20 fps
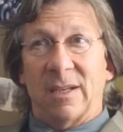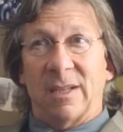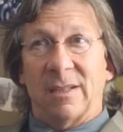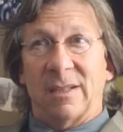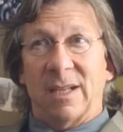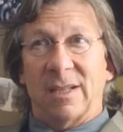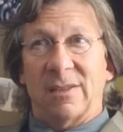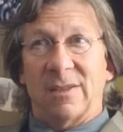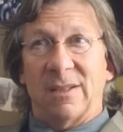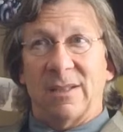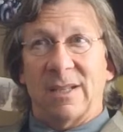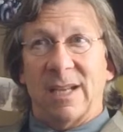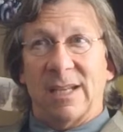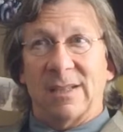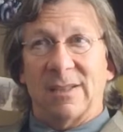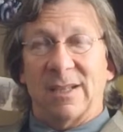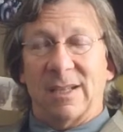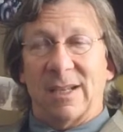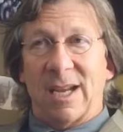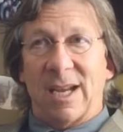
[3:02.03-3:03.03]
It doesn't
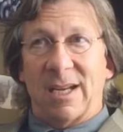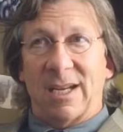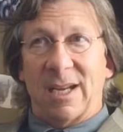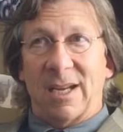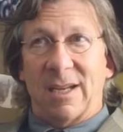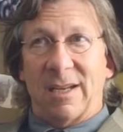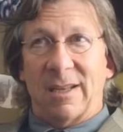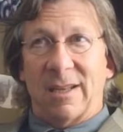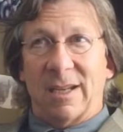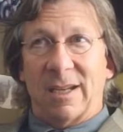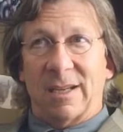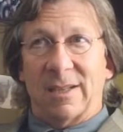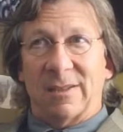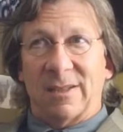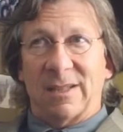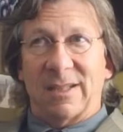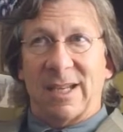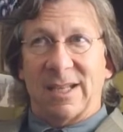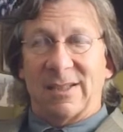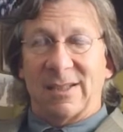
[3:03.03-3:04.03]
designate anything
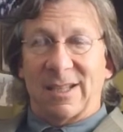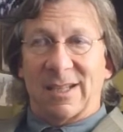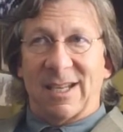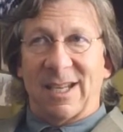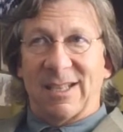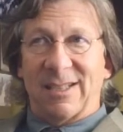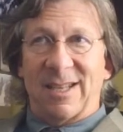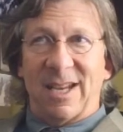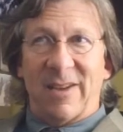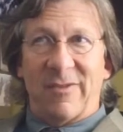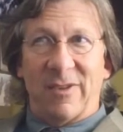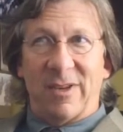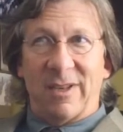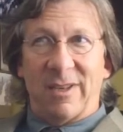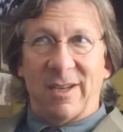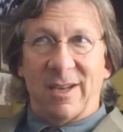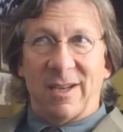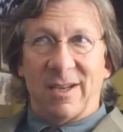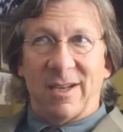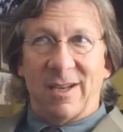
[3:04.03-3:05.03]
because mm-hmm. it designates
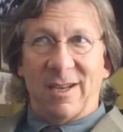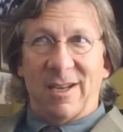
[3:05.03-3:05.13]
everything.